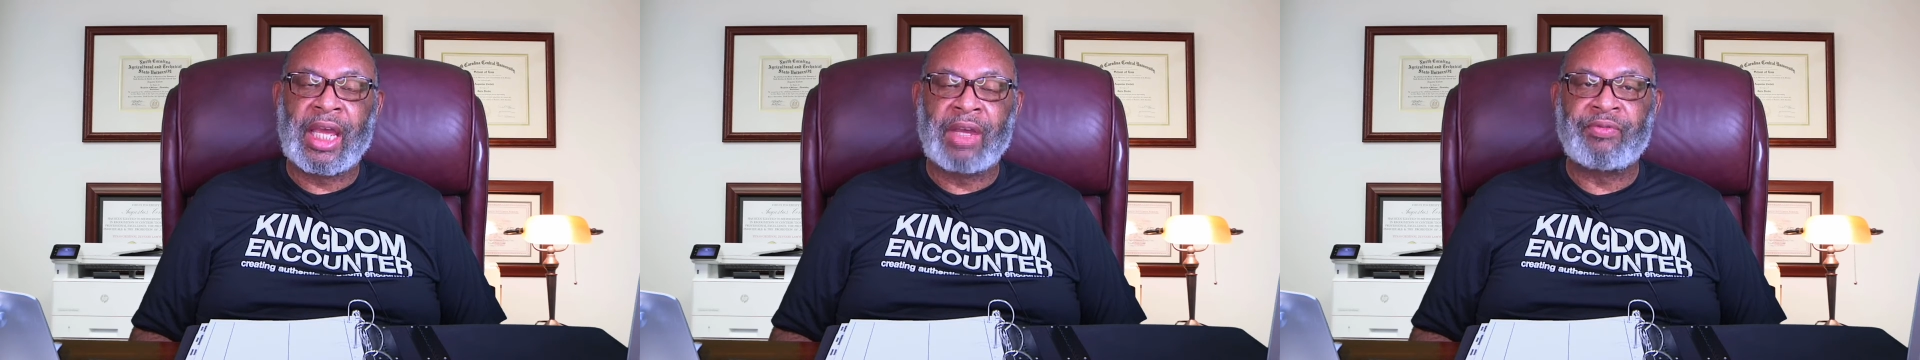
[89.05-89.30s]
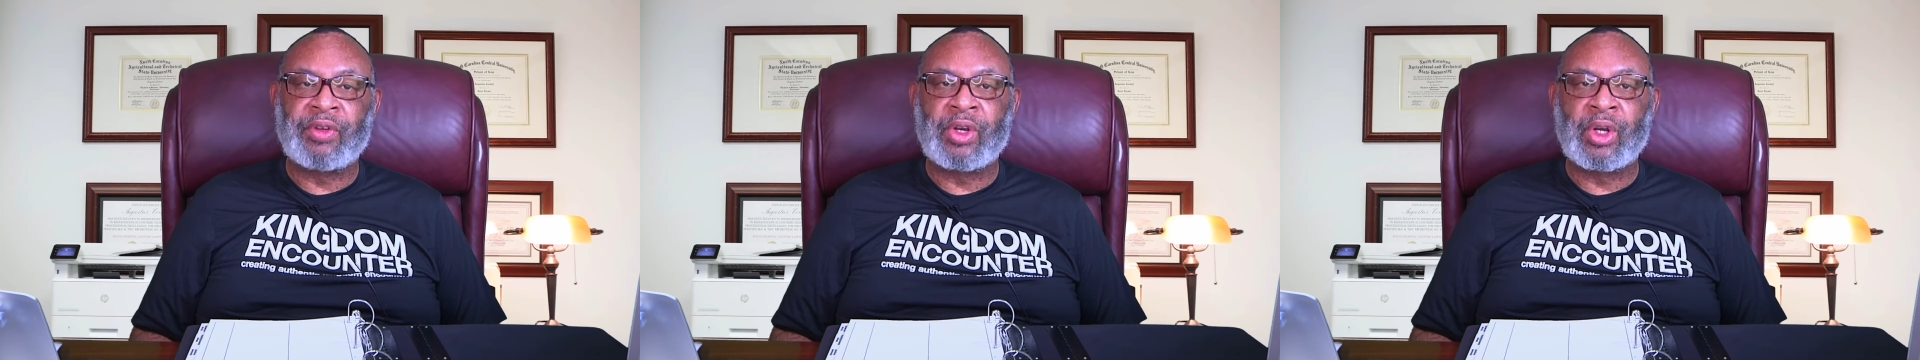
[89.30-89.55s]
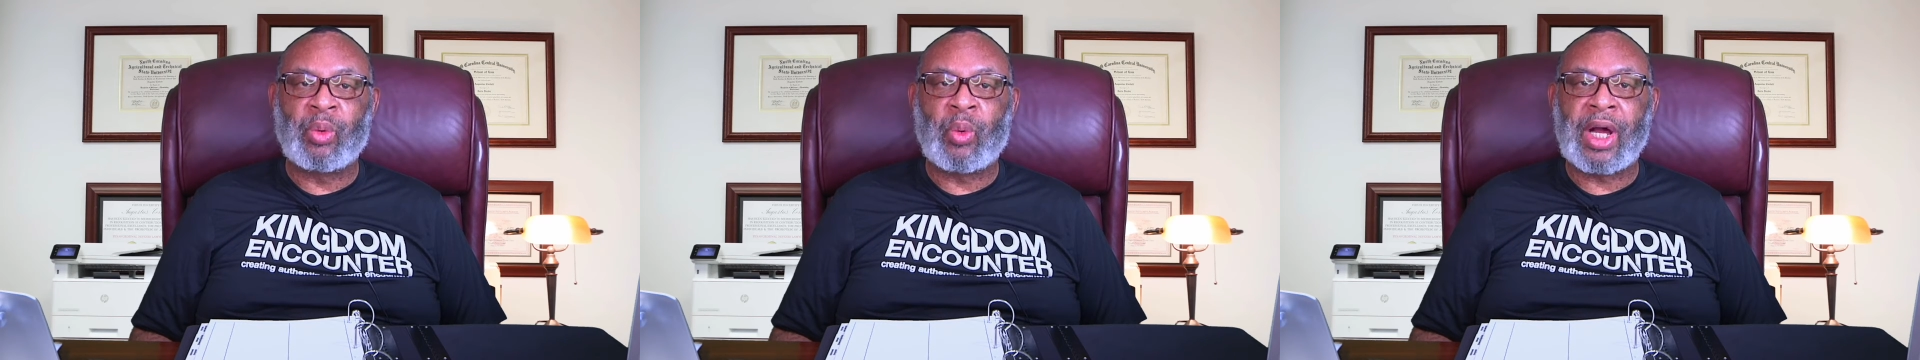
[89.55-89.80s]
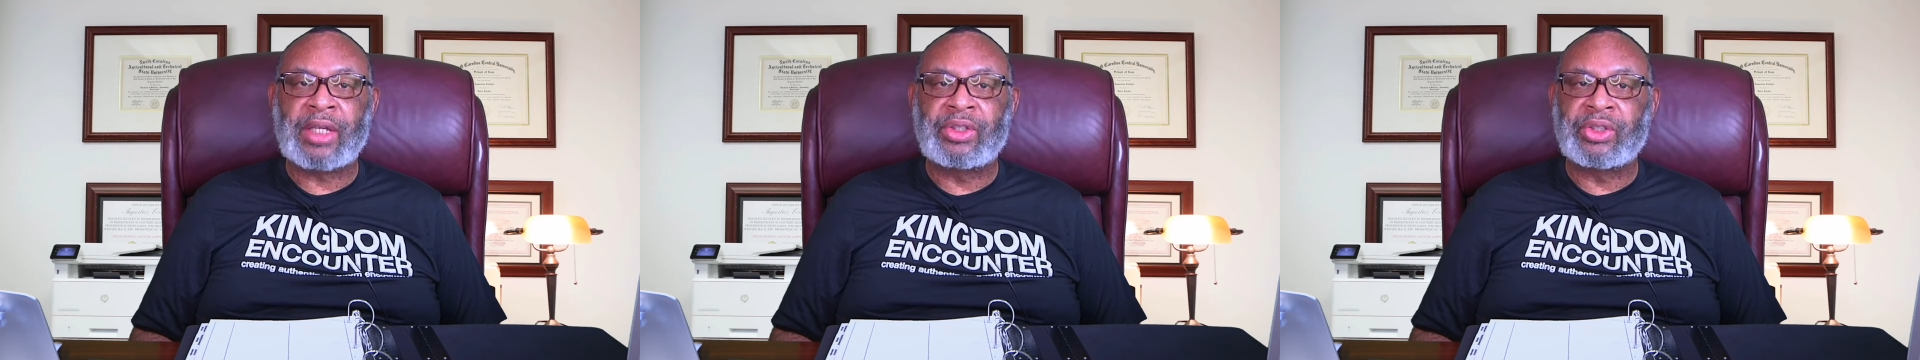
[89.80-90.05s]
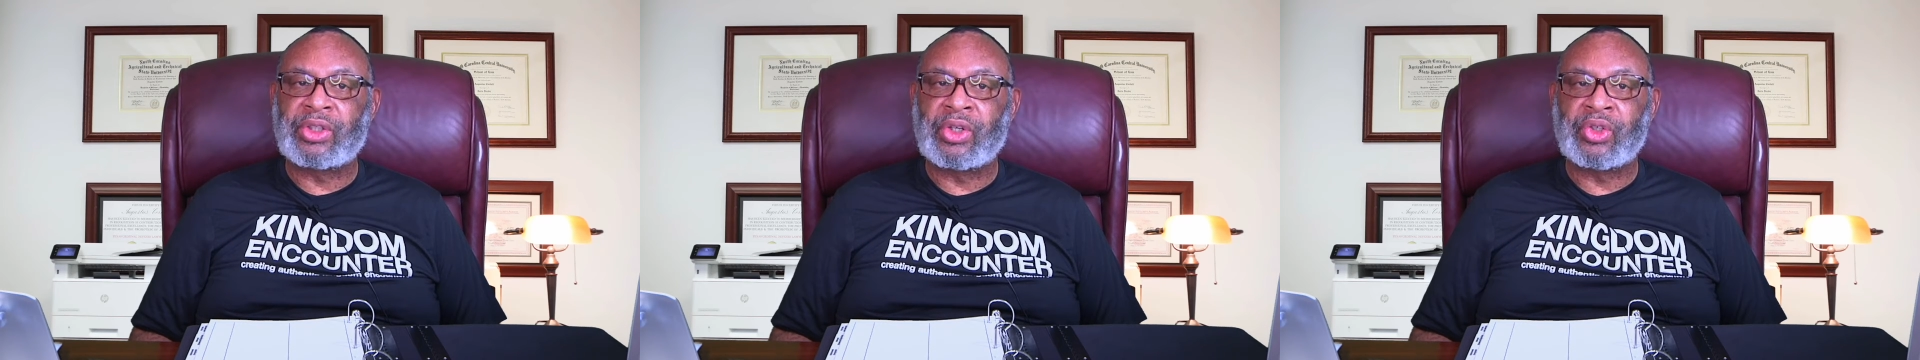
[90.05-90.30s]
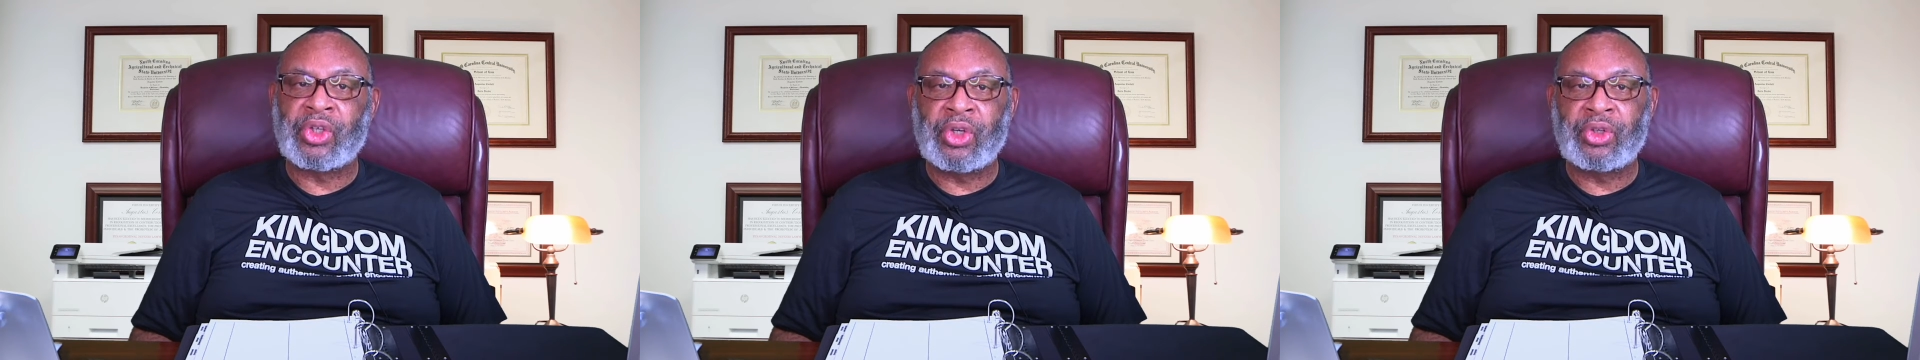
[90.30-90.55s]
If you're going to watch us
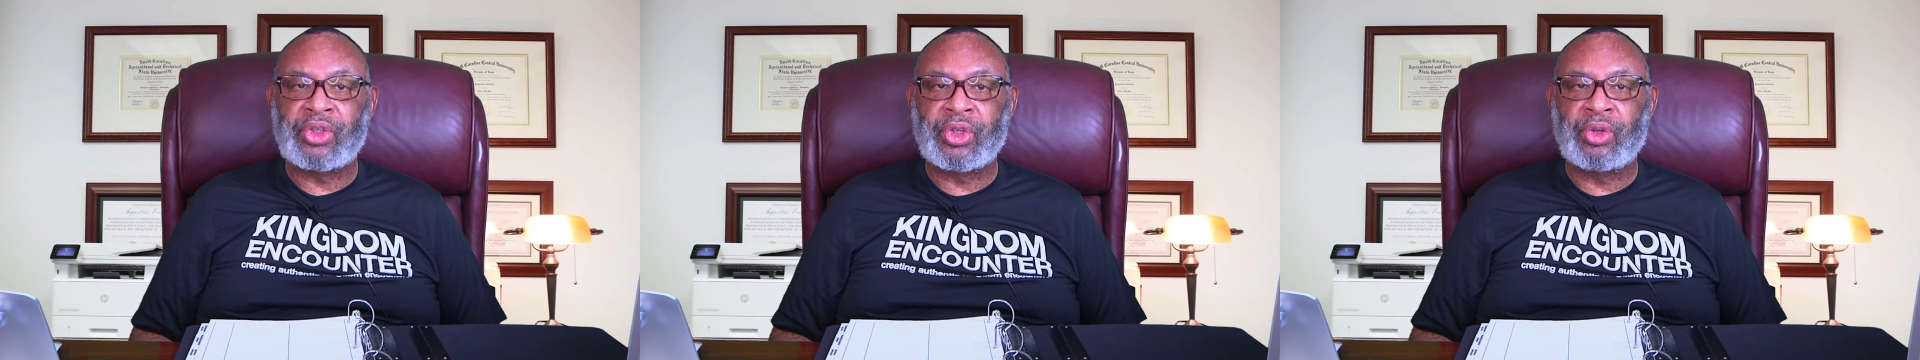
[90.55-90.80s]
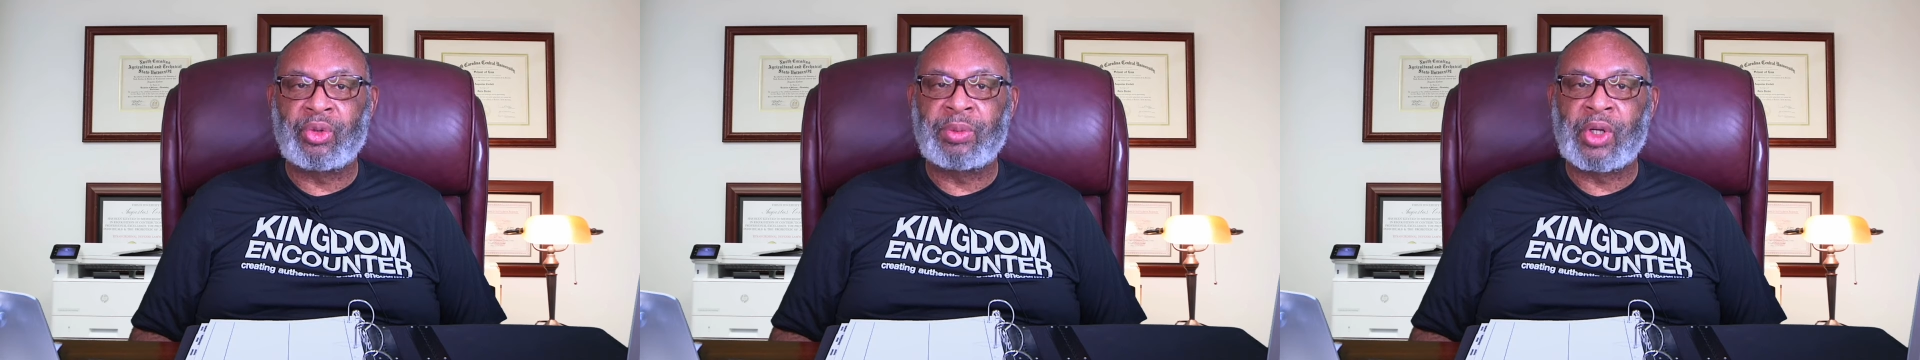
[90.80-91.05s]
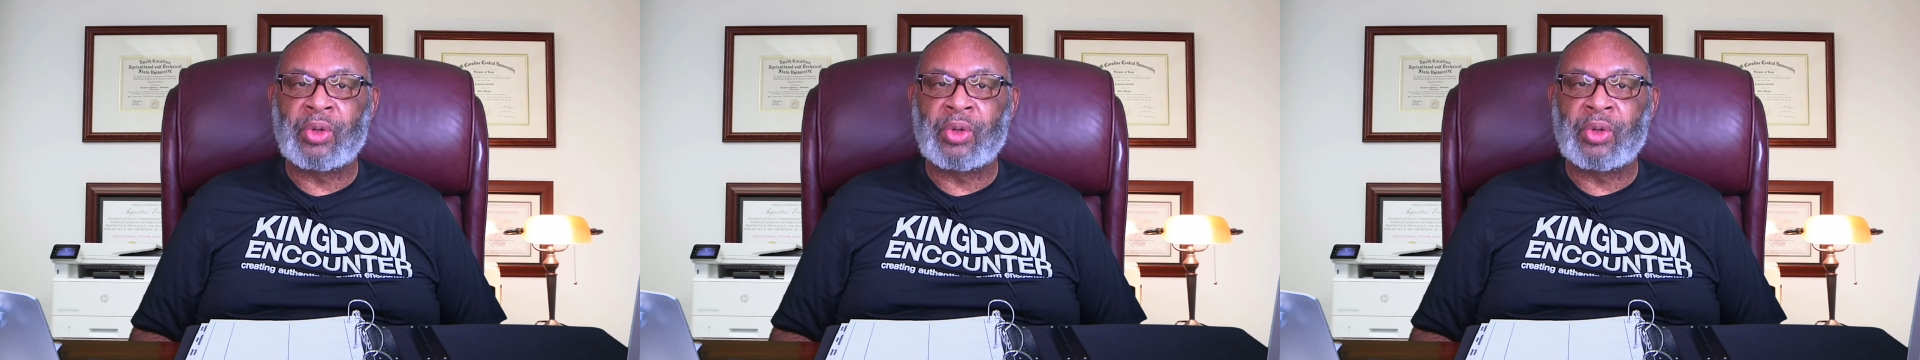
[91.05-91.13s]
on YouTube,